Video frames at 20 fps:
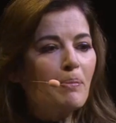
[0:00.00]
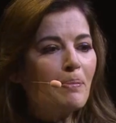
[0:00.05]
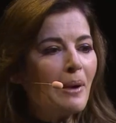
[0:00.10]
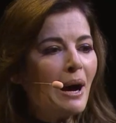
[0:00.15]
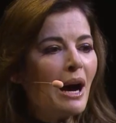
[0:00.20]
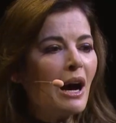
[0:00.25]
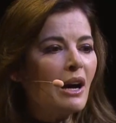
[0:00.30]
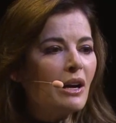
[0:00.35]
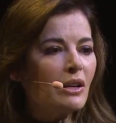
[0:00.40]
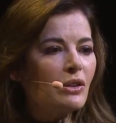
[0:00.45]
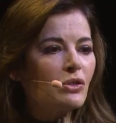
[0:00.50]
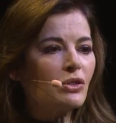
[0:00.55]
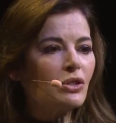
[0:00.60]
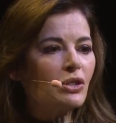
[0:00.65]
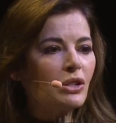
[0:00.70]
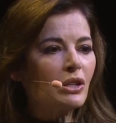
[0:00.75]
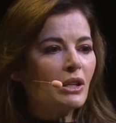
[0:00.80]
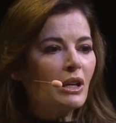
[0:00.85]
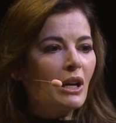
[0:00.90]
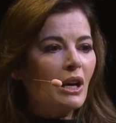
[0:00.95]

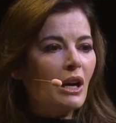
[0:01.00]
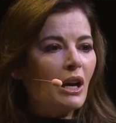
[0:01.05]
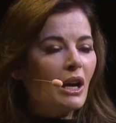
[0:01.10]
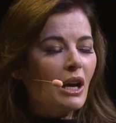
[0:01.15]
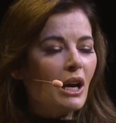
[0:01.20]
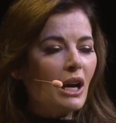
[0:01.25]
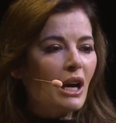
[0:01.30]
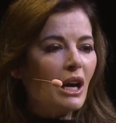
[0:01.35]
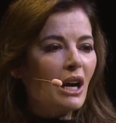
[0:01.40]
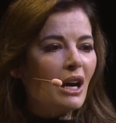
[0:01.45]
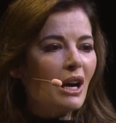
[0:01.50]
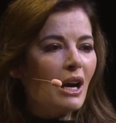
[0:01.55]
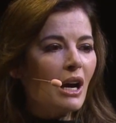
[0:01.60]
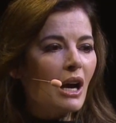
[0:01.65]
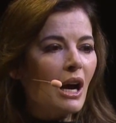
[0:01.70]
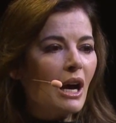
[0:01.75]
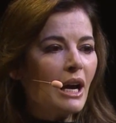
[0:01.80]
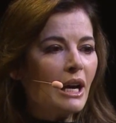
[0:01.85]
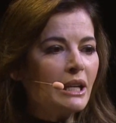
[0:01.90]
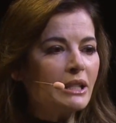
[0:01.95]
But
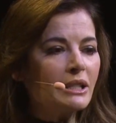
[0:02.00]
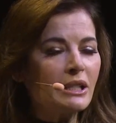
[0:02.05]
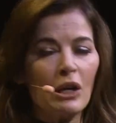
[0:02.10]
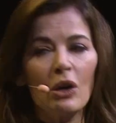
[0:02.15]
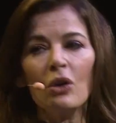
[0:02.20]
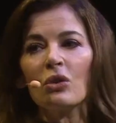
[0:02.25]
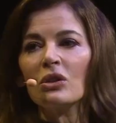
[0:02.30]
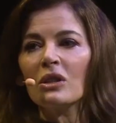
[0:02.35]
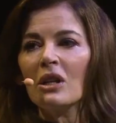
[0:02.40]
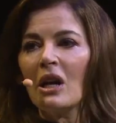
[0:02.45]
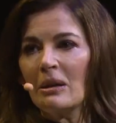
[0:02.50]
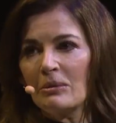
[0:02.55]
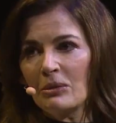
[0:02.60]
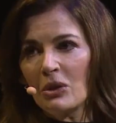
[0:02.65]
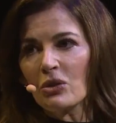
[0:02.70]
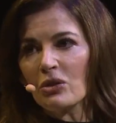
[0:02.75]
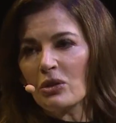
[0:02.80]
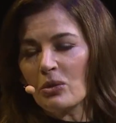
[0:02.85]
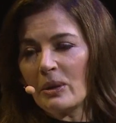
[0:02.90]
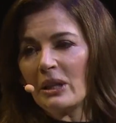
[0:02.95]
it's a long time
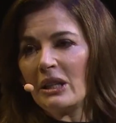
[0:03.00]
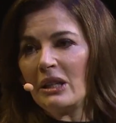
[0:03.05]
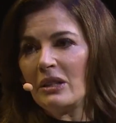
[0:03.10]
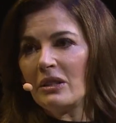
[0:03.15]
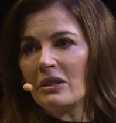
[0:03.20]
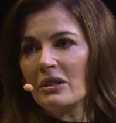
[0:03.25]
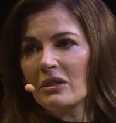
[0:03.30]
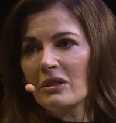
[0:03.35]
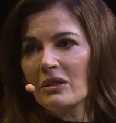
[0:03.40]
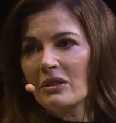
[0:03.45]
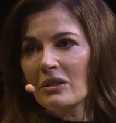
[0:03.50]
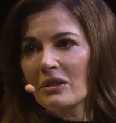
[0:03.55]
not to eat.